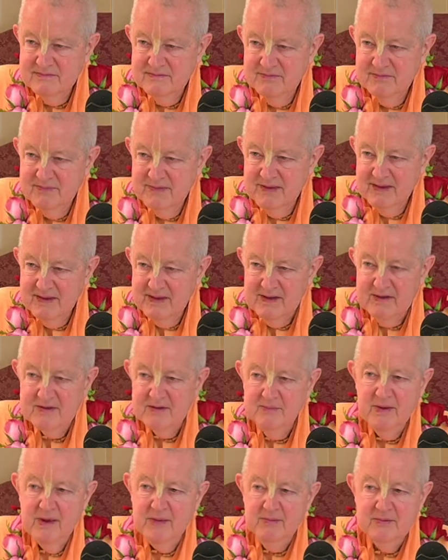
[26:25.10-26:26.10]
Because if people
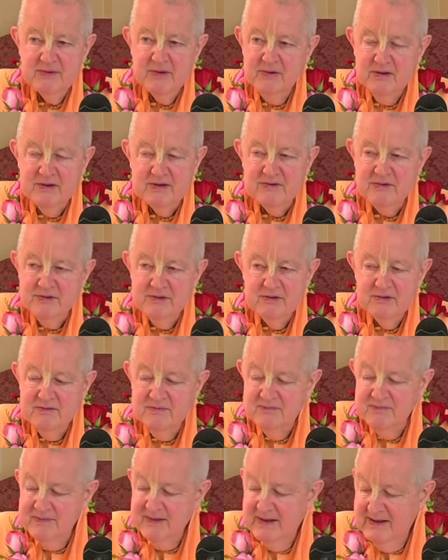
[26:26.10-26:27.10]
don't consume,
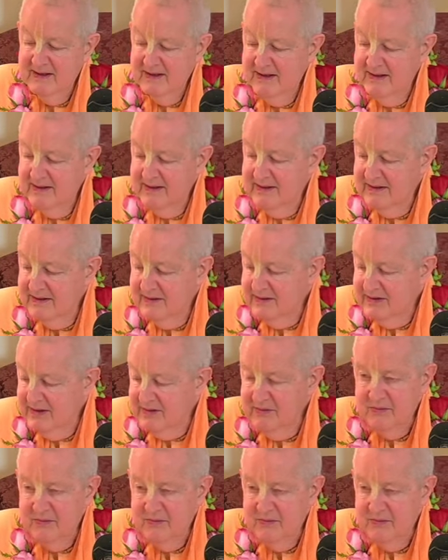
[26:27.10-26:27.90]
then